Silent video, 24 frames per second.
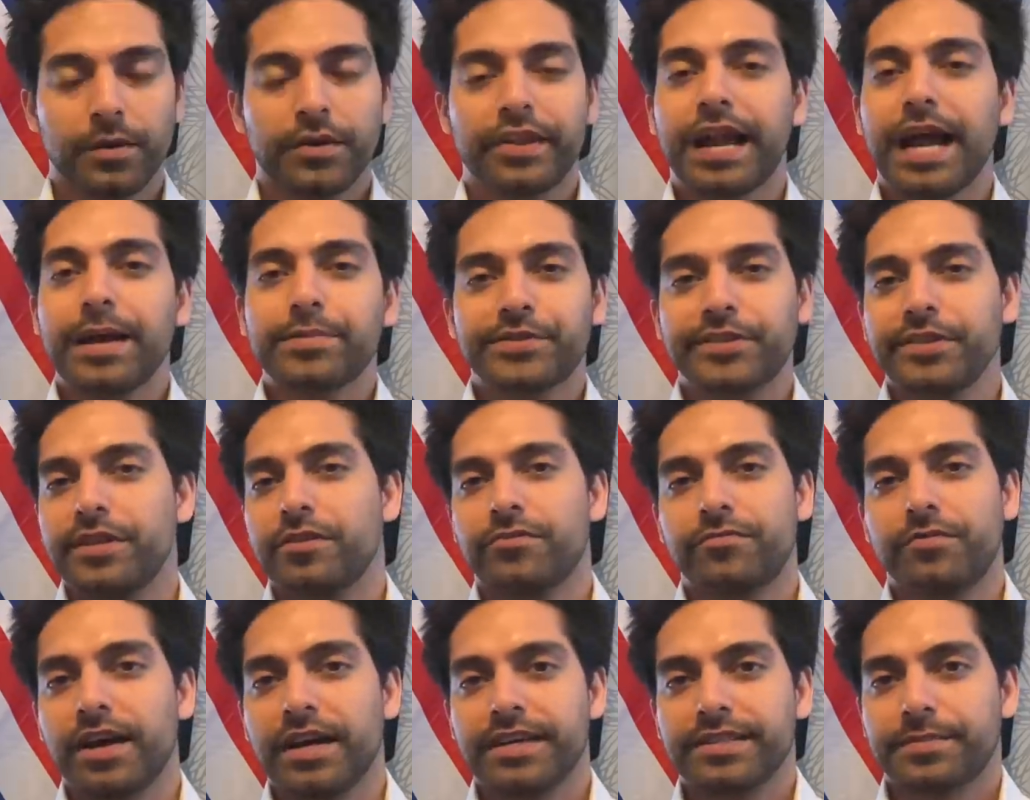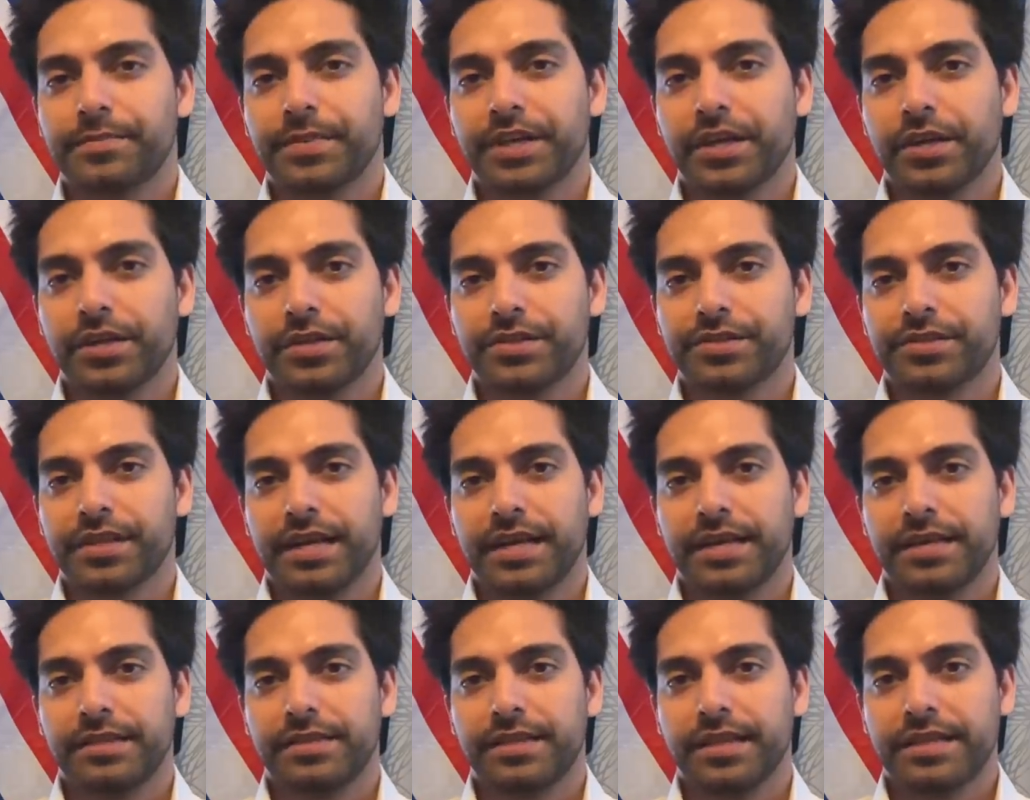they're absolutely right, because
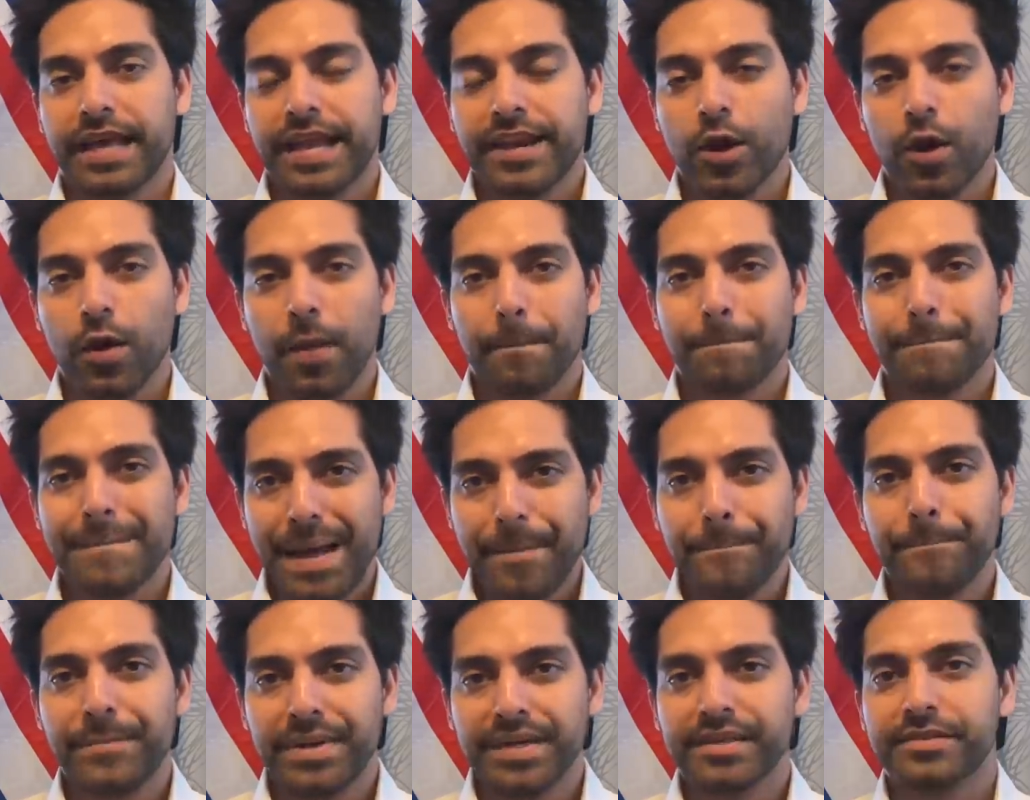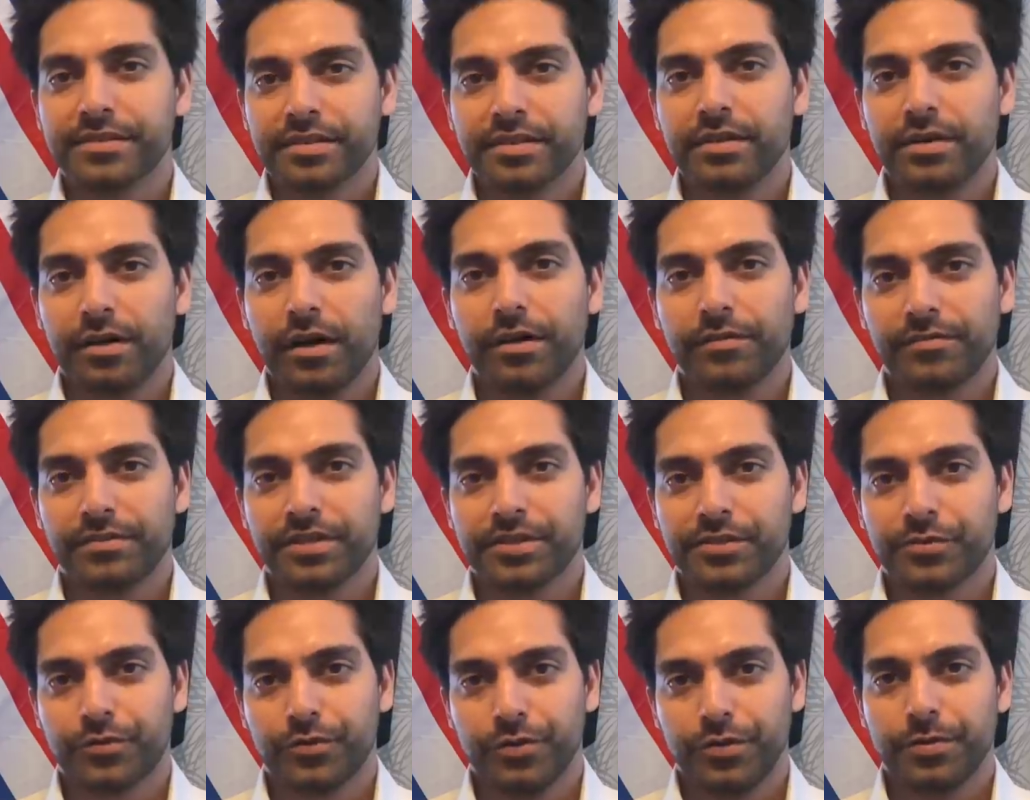they're not members of
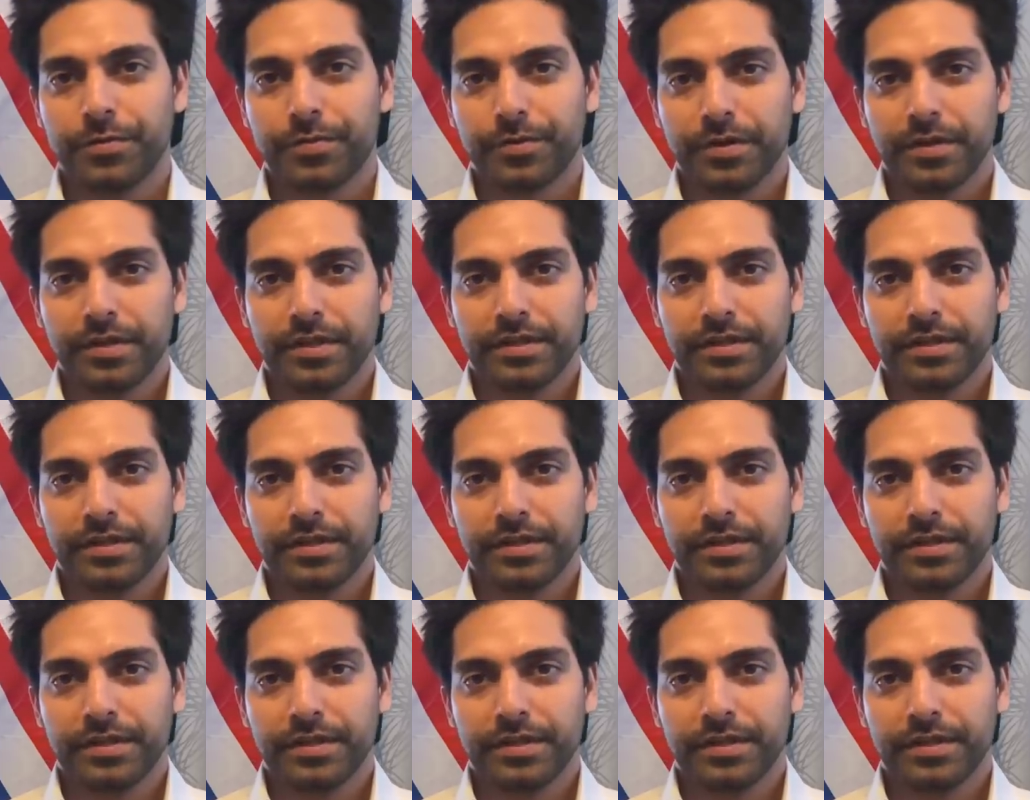this group.